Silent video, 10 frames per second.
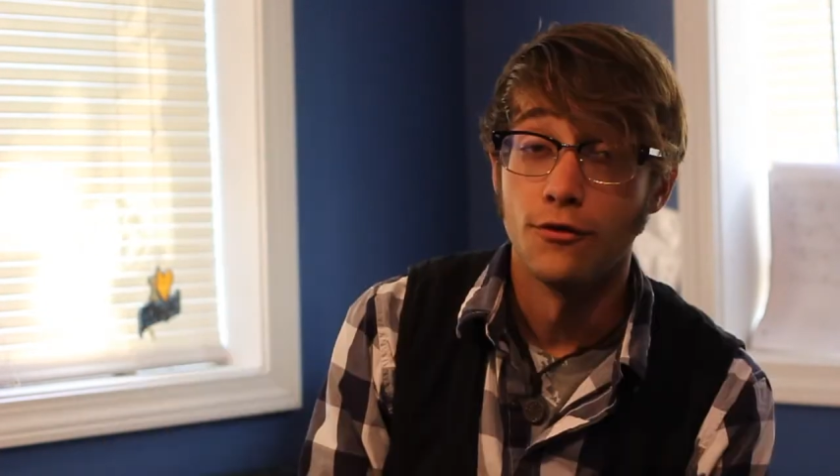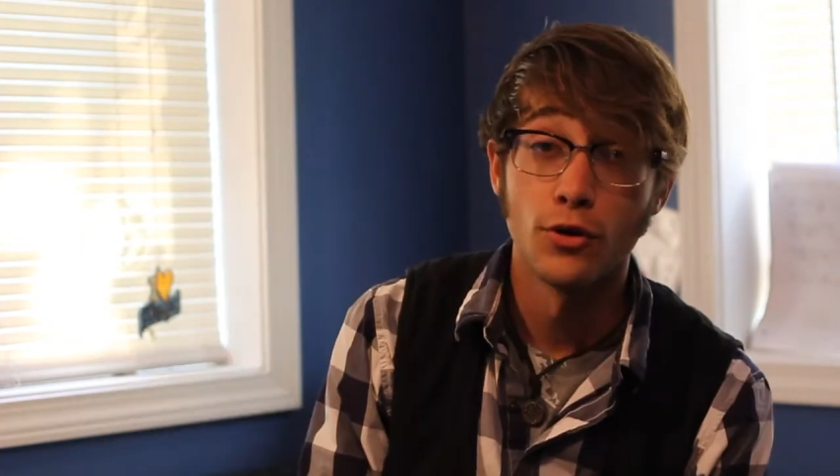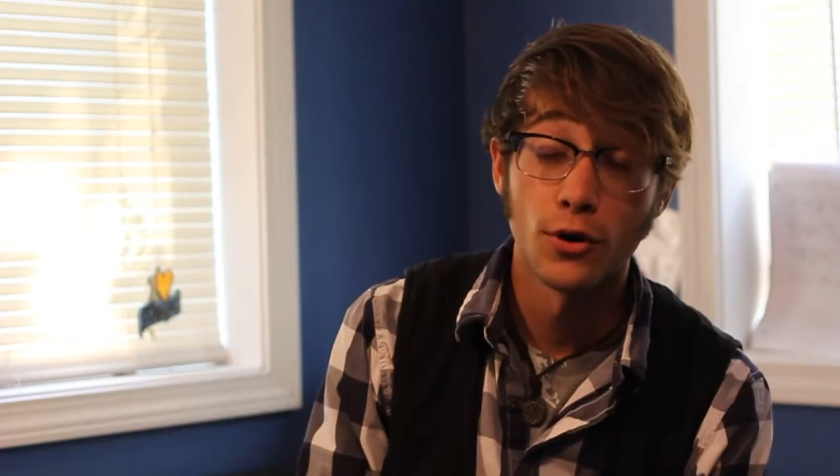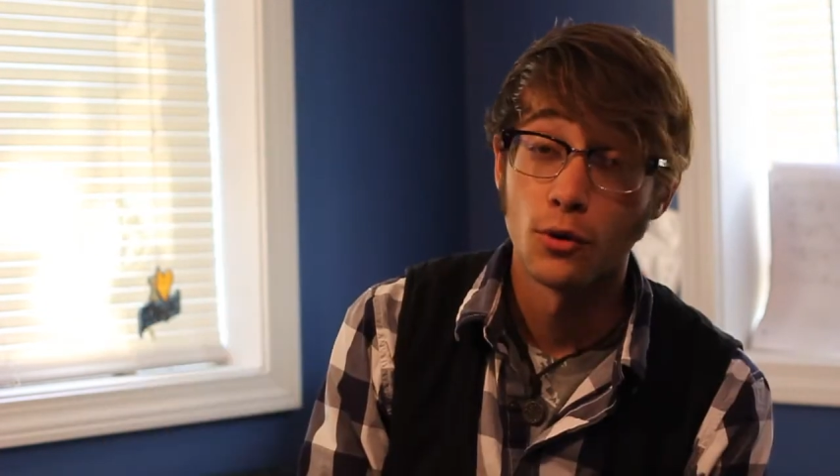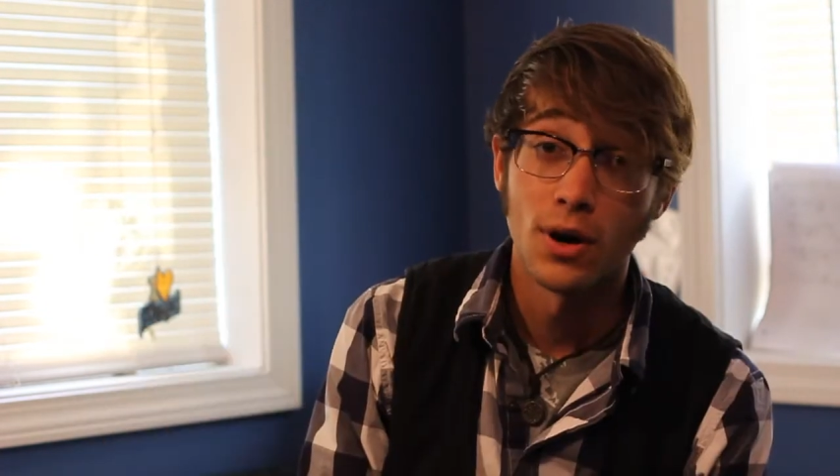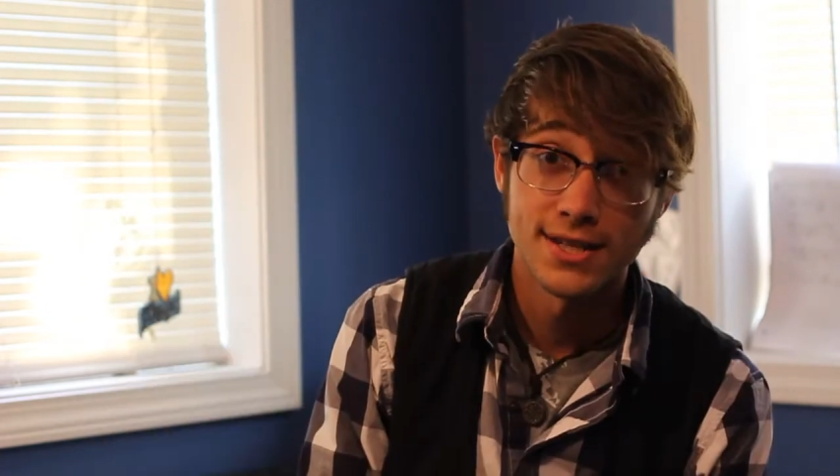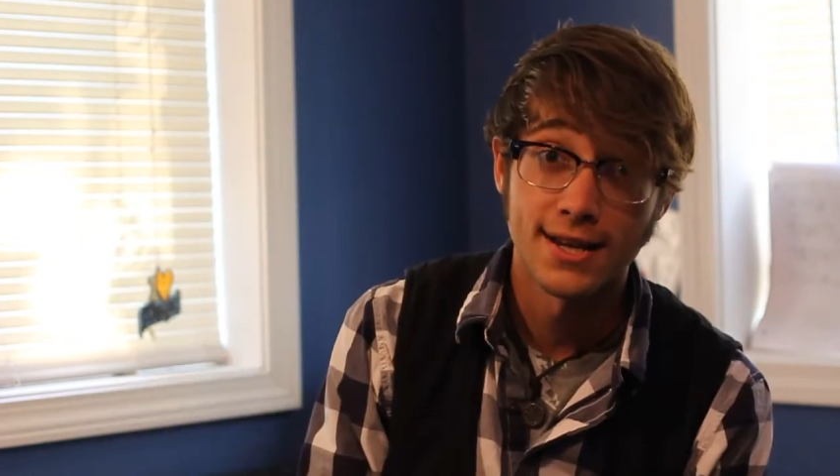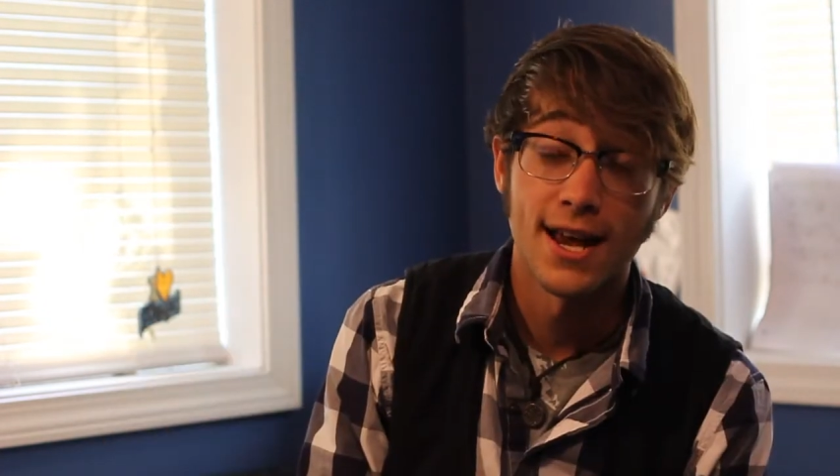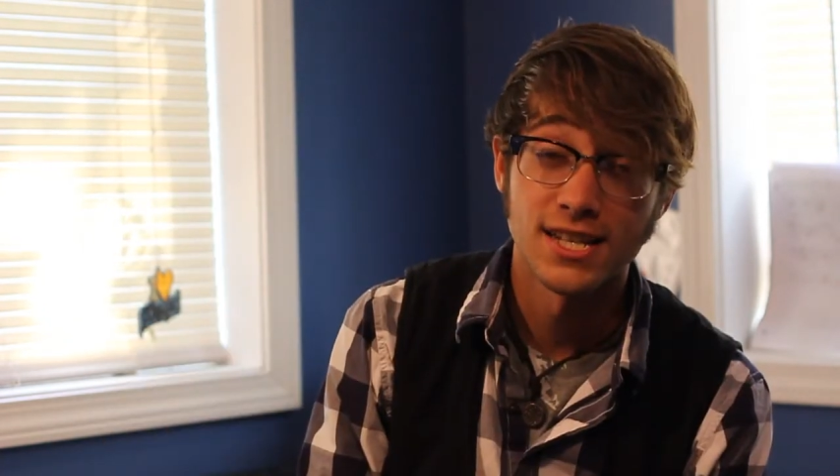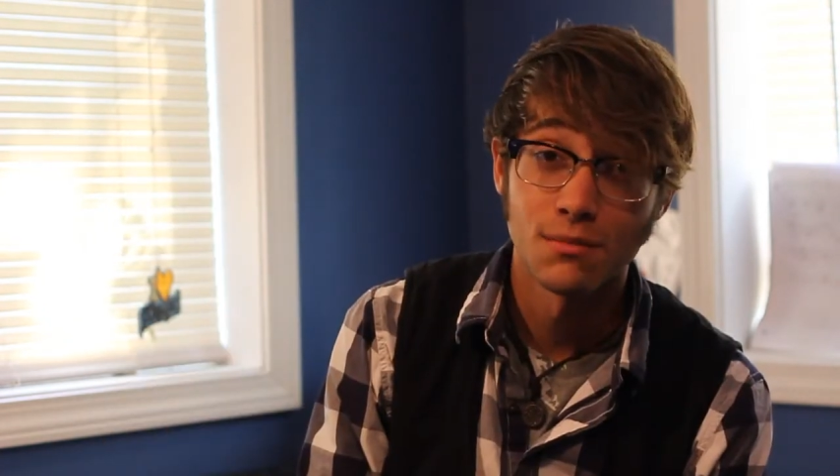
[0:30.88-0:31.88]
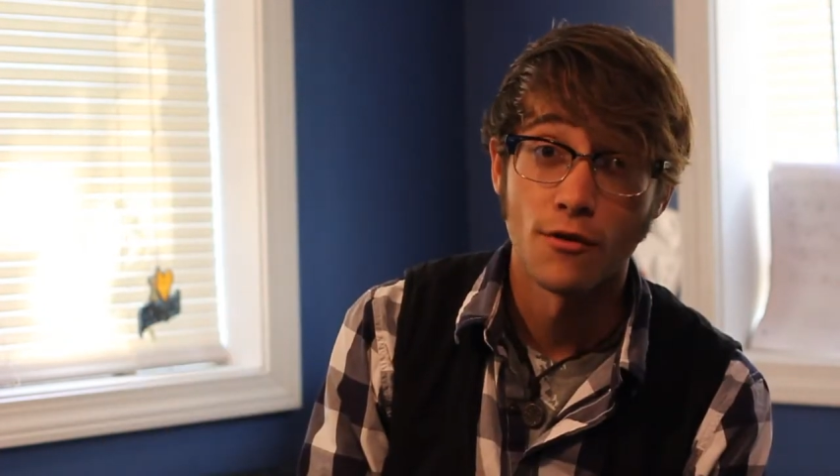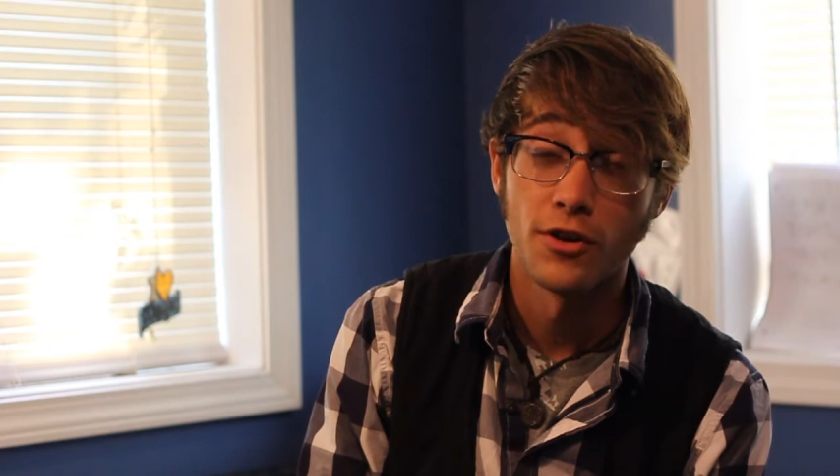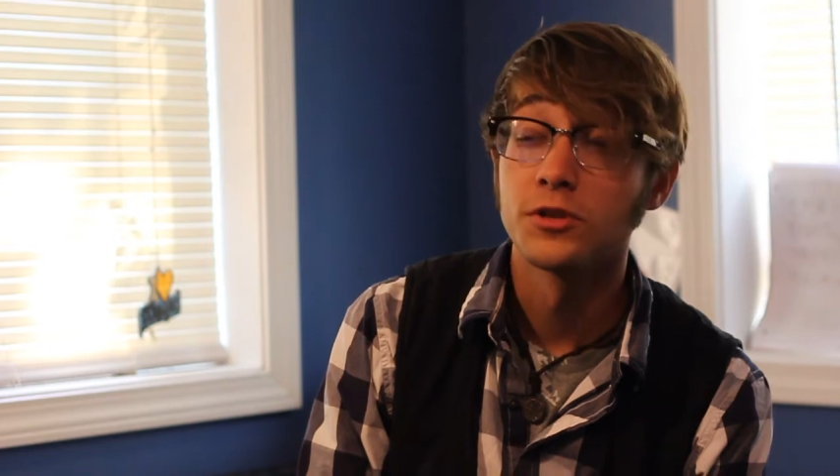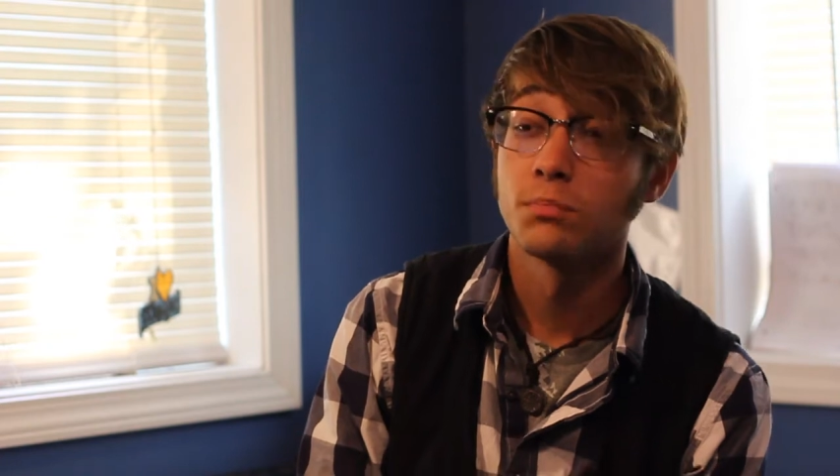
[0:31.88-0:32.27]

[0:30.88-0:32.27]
If you don't know who Isaac Asimov is,